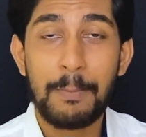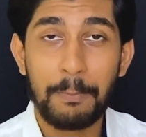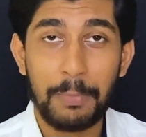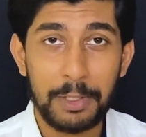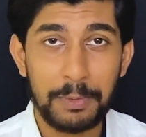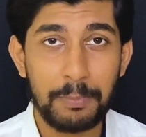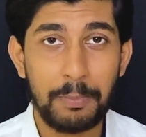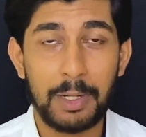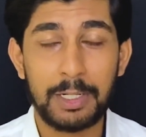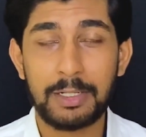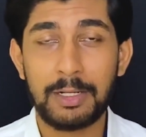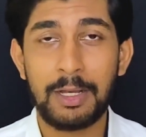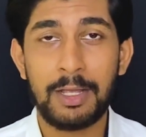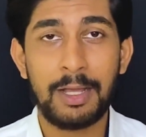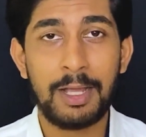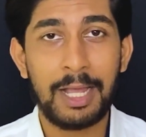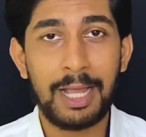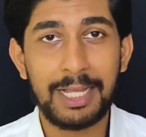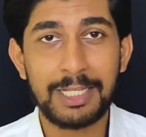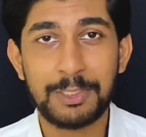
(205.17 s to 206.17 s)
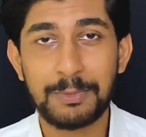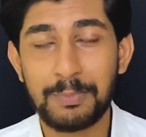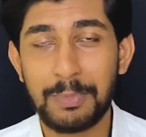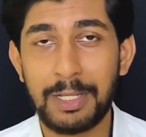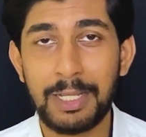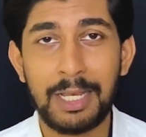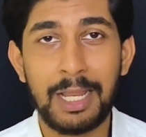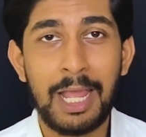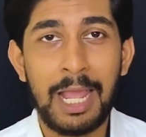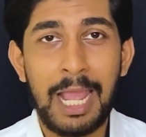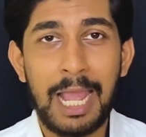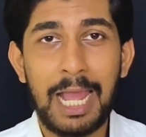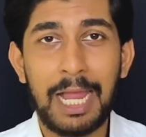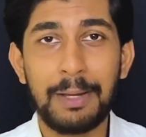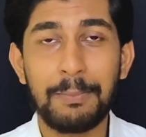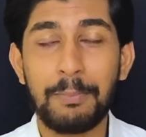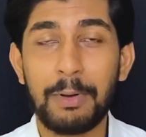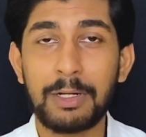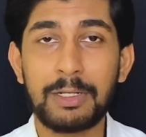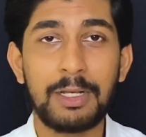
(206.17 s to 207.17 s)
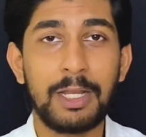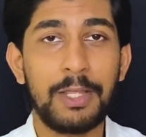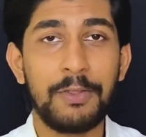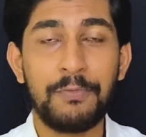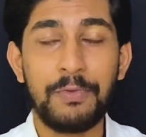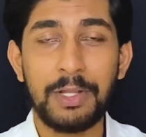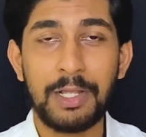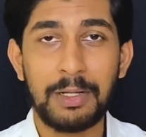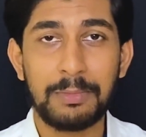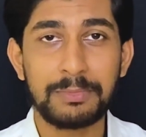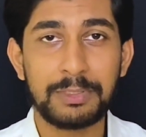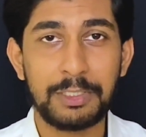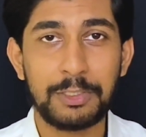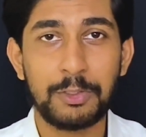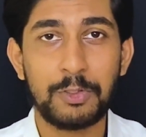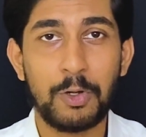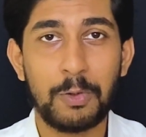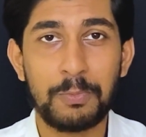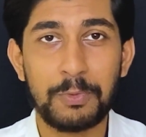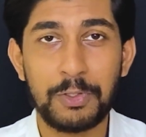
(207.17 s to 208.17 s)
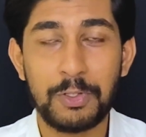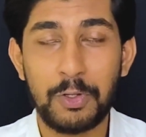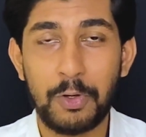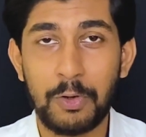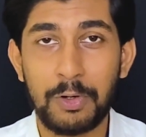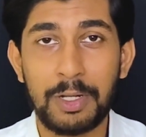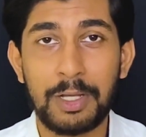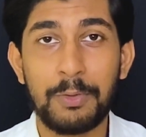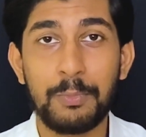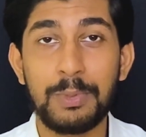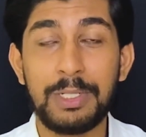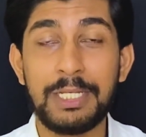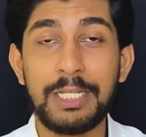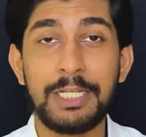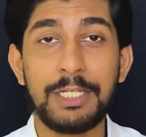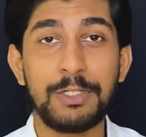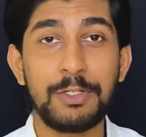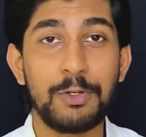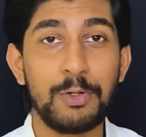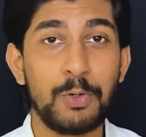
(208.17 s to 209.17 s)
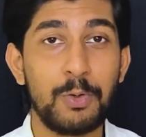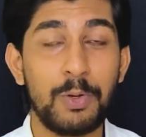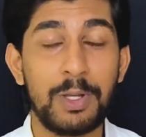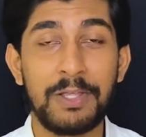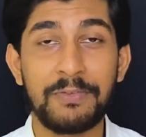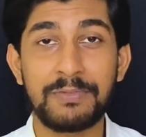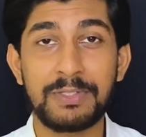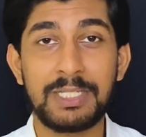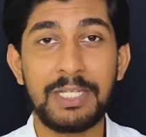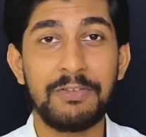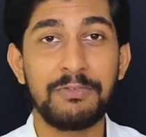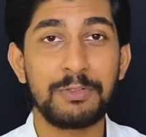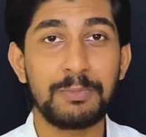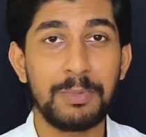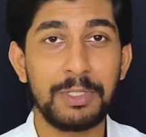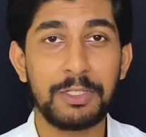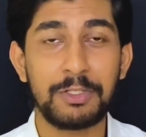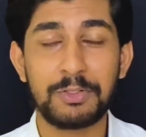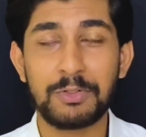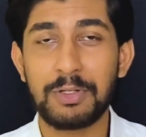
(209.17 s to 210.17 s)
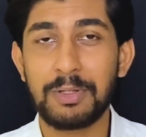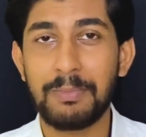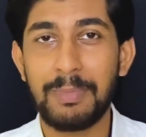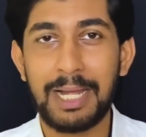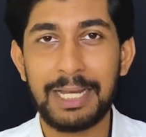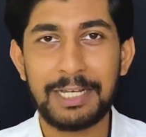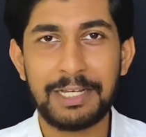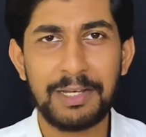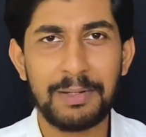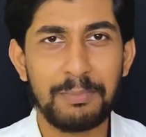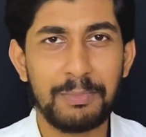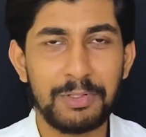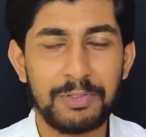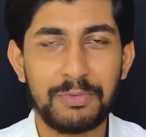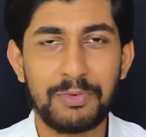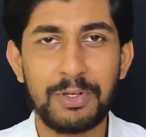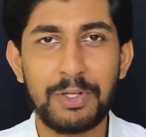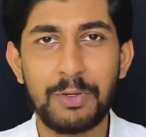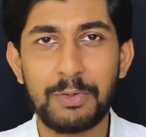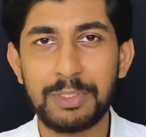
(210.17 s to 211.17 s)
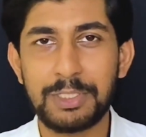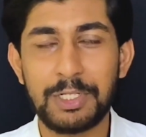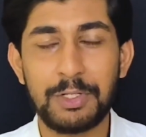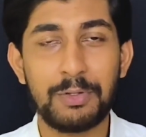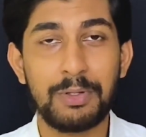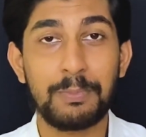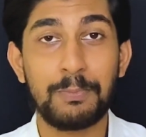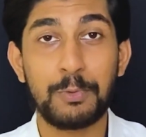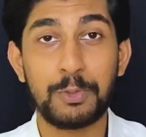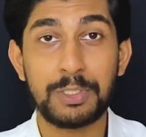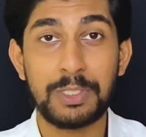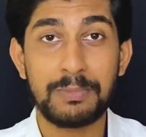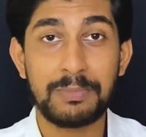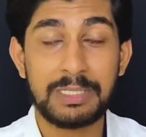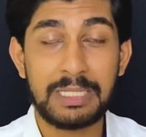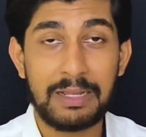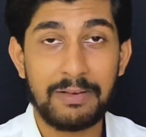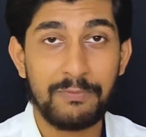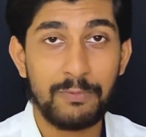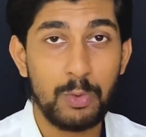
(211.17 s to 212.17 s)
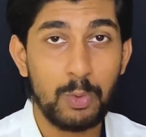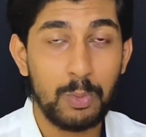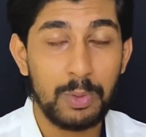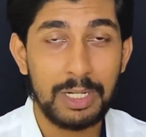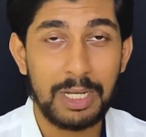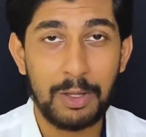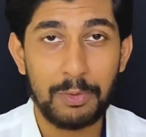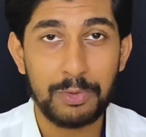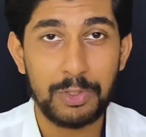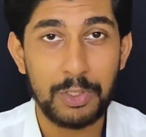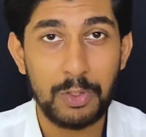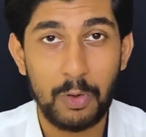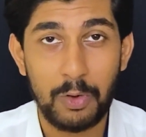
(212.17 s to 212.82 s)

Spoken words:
but Buttler has been. And Buttler, if he comes at the top of the order, we need to know if Steve Smith is going to bat at number 3, or is he going to push himself lower down the